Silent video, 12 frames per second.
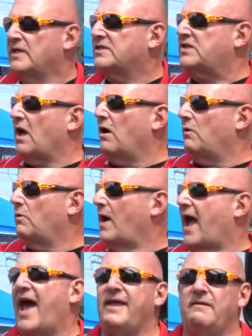So
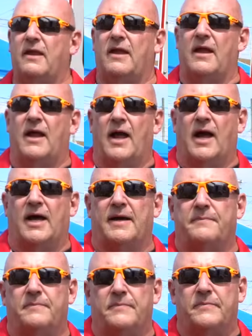at
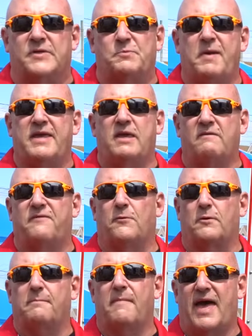speaking
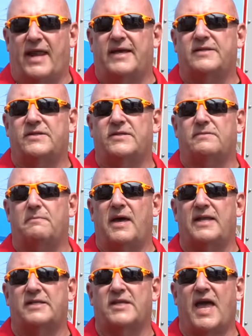for Medics
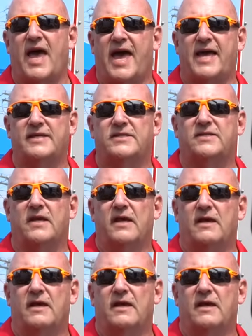has